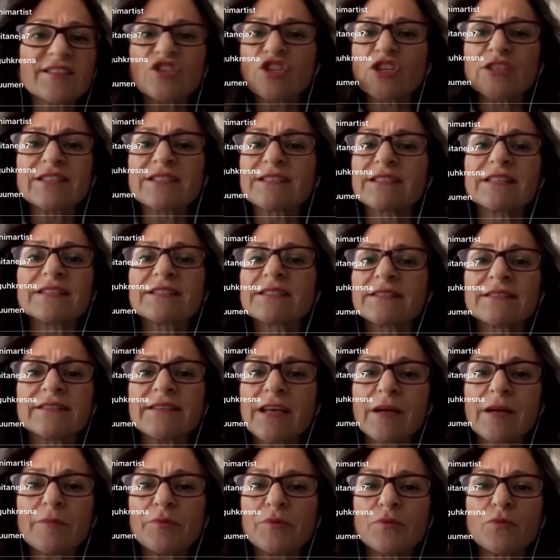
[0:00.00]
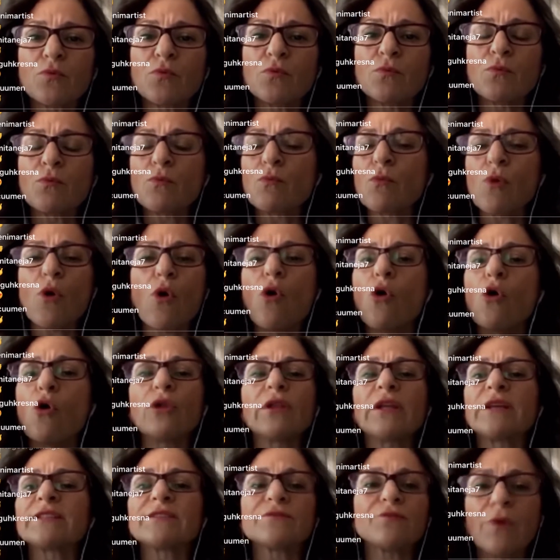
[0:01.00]
this just doesn't happen
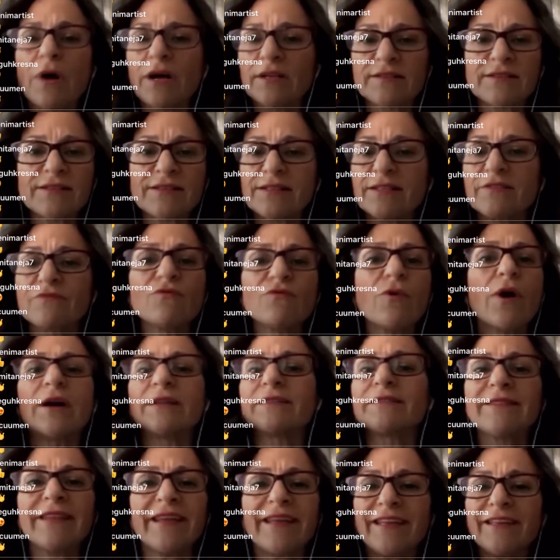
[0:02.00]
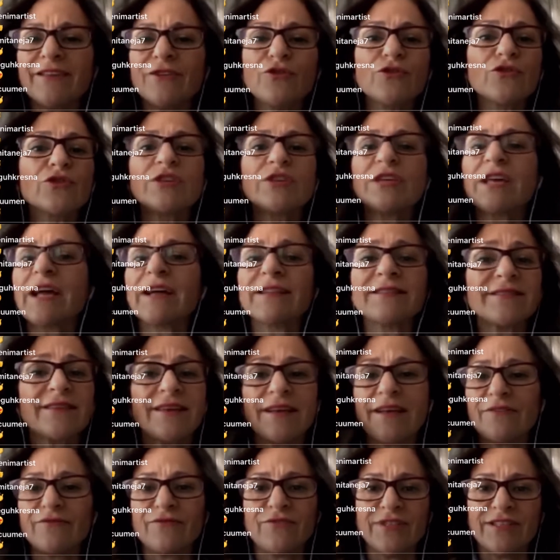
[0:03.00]
all at once in one day. You can't
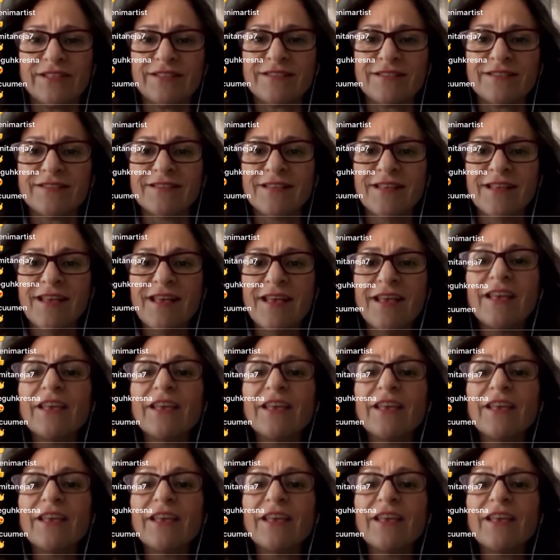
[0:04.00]
have this.